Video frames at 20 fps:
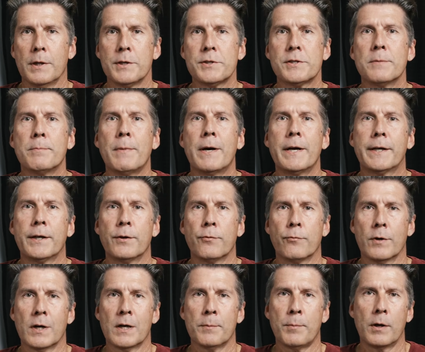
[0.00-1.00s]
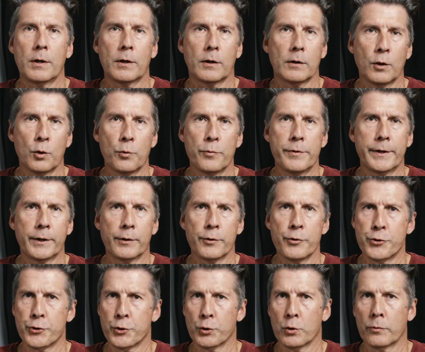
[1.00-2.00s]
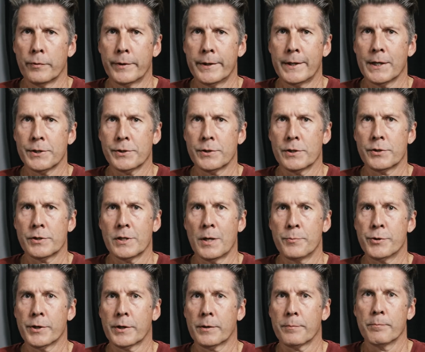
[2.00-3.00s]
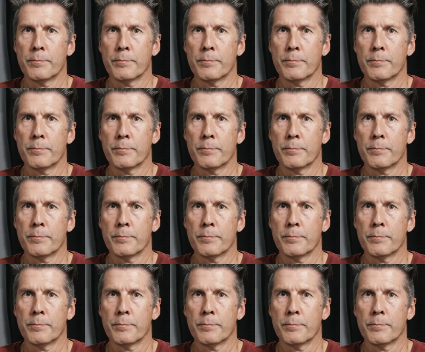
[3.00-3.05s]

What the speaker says: Plus, the mic can rub on clothing or jewelry as the subject